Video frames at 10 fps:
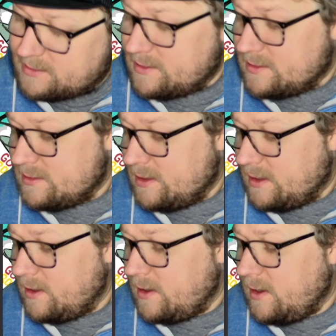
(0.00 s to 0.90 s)
to the
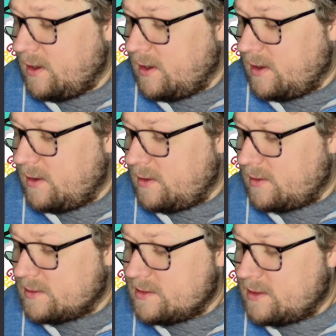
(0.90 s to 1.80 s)
snare. And then a
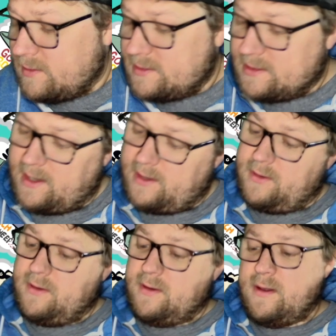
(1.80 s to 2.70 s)
little snare release handle.